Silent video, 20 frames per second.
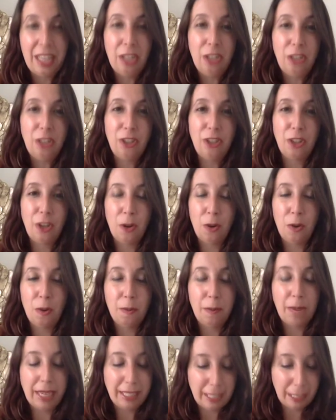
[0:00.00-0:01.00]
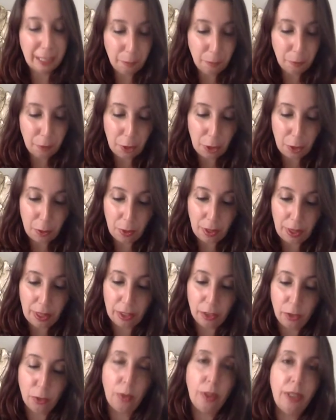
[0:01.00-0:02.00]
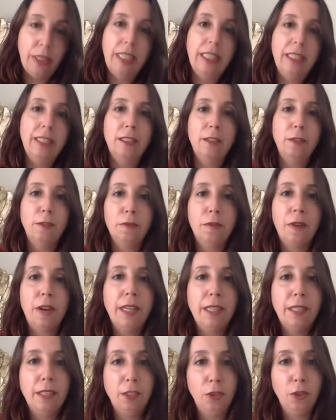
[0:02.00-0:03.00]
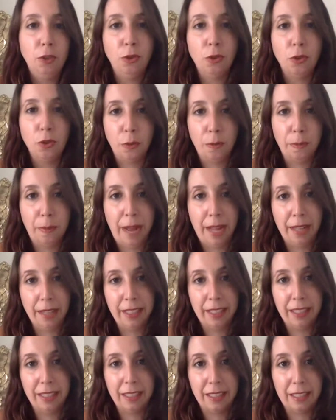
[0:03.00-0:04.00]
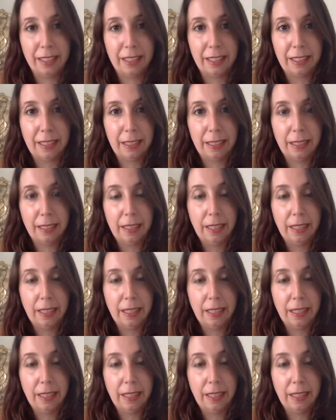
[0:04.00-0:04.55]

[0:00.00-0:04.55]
So my tip for you on this one is to find a neutral balance.